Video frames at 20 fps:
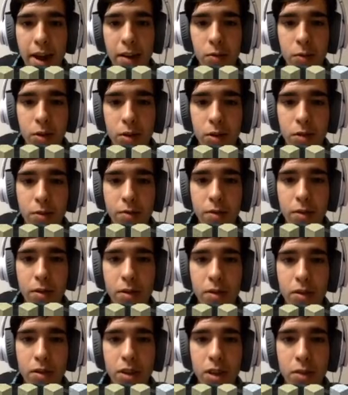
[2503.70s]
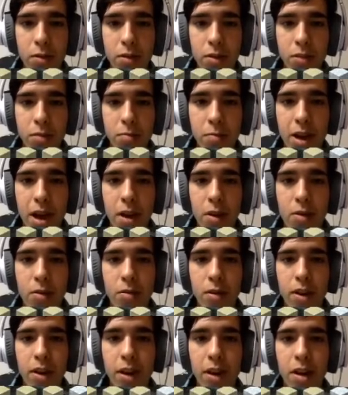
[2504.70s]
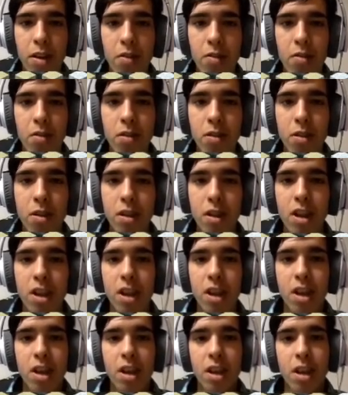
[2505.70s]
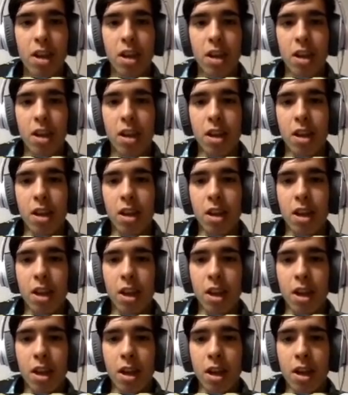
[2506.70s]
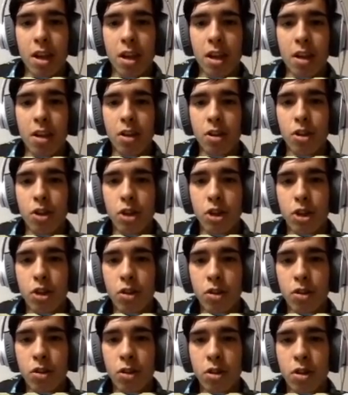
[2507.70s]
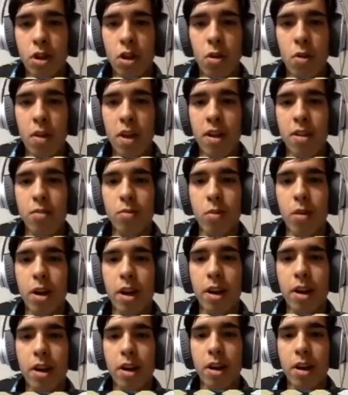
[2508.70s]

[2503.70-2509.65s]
and we're going to fill this thing with some power right now. And it should... Oh, that's why.